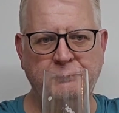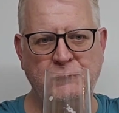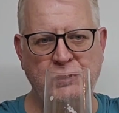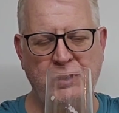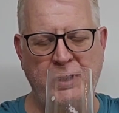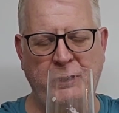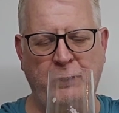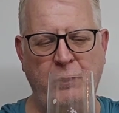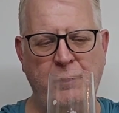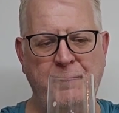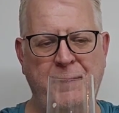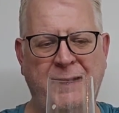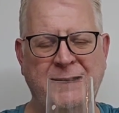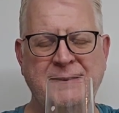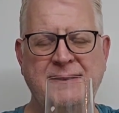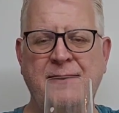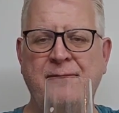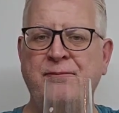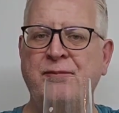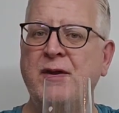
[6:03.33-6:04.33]
Train going
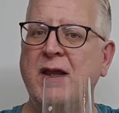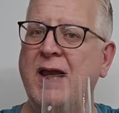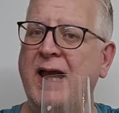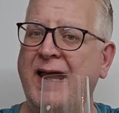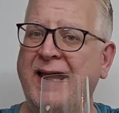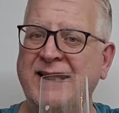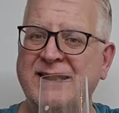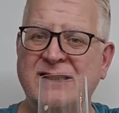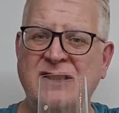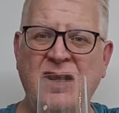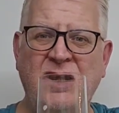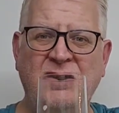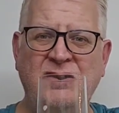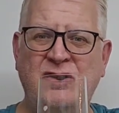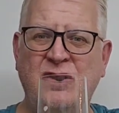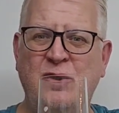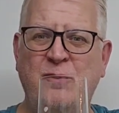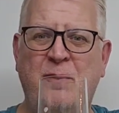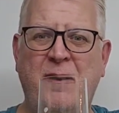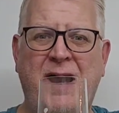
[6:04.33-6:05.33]
past. It's not
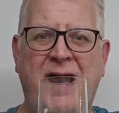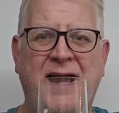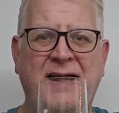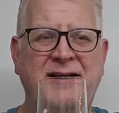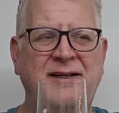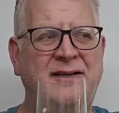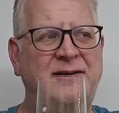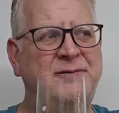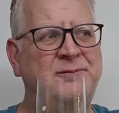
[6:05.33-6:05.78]
too bad,